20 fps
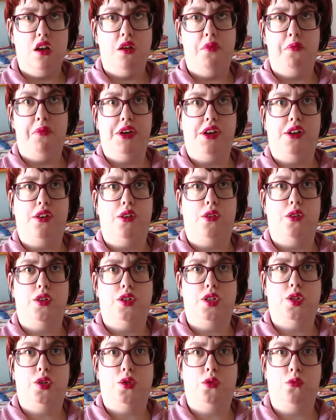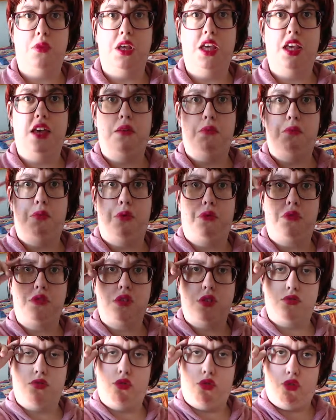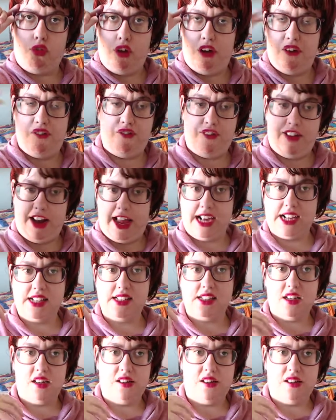because to me books reflect